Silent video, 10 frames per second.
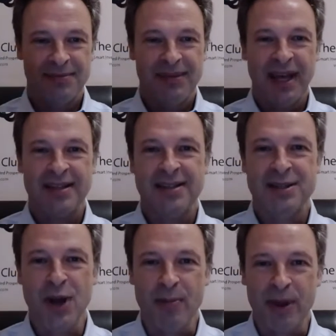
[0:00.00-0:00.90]
That's the
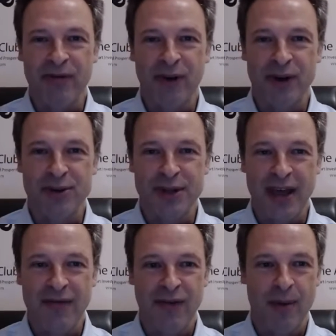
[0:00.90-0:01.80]
topic for
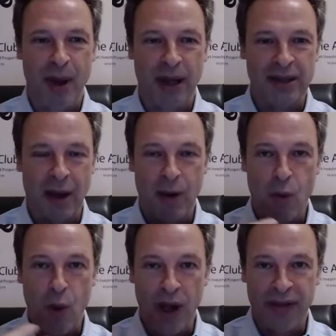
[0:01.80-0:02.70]
today about our
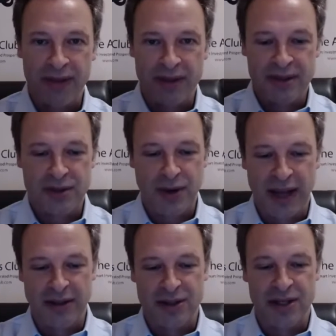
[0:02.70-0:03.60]
wealth
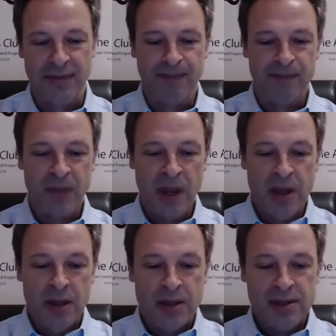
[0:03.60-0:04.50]
strategy.
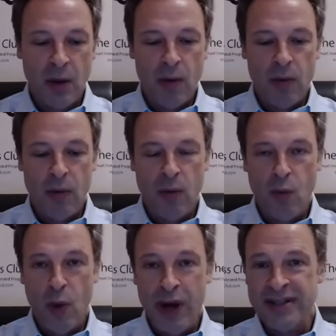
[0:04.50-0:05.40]
So
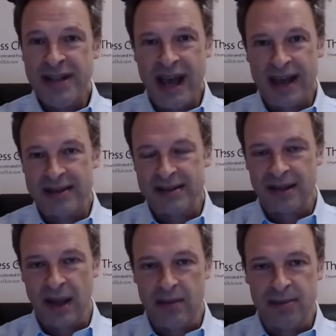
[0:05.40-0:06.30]
what is the Access
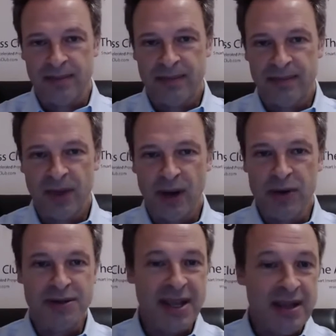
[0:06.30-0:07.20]
Club?
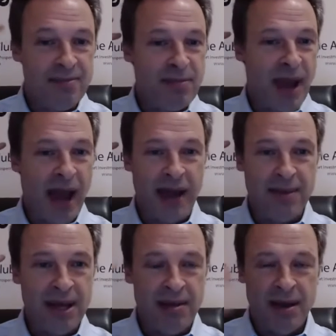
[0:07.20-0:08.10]
You see it behind
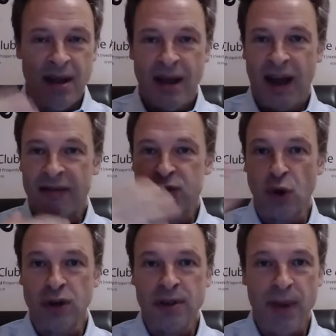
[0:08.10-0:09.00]
me. I've
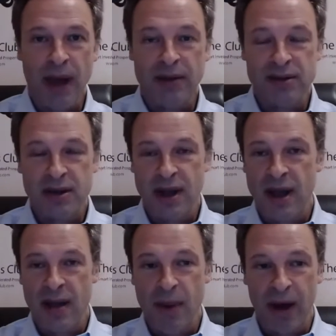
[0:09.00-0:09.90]
talked about
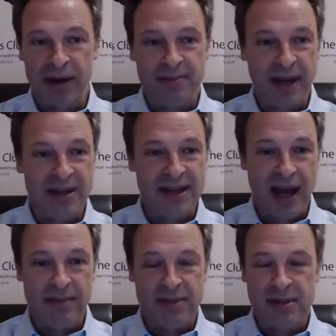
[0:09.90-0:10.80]
it many
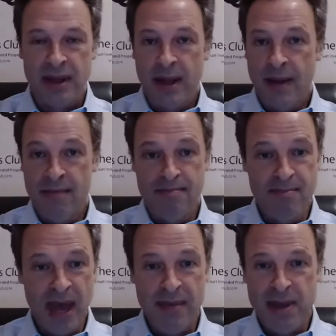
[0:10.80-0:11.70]
times.
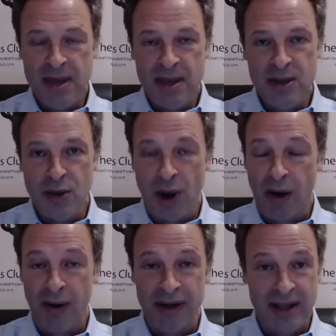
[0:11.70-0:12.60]
Maybe you are
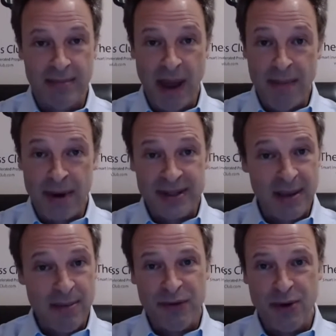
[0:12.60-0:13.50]
already a member.
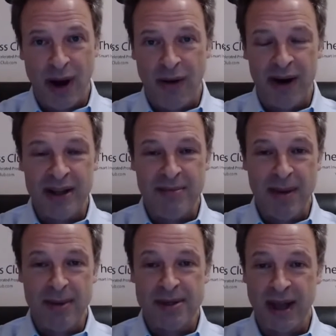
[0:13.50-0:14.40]
Some of you are already
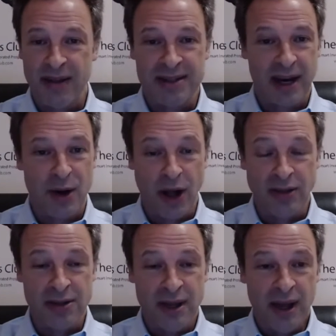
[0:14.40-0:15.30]
members. Others are
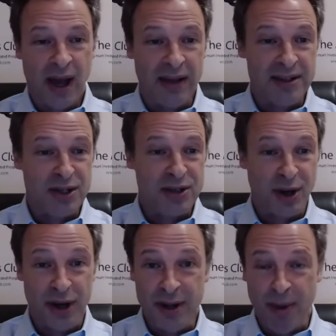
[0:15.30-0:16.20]
not. Others just
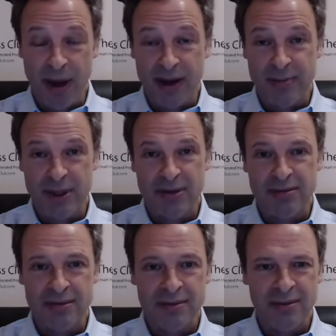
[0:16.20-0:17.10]
heard about it. But
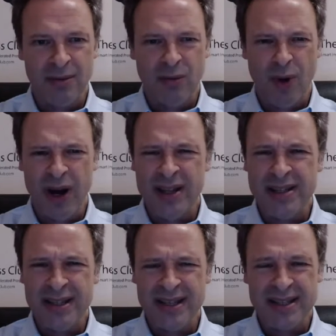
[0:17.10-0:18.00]
what
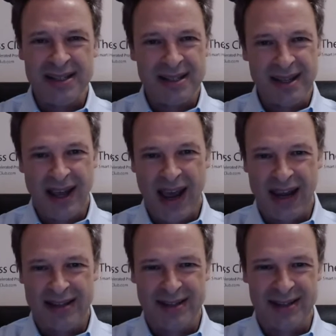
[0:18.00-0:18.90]
is this
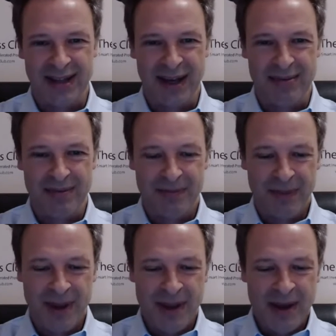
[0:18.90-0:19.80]
Access Club?
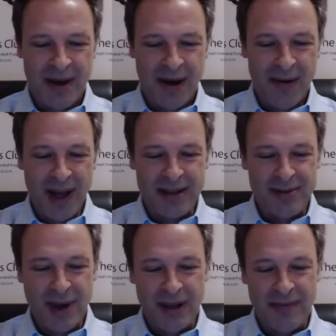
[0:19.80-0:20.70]
All right.
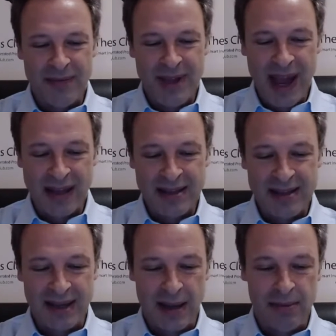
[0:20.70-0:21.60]
Well, the
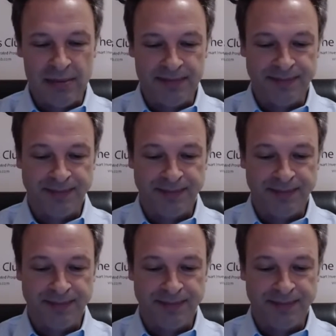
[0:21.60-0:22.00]
Access Club,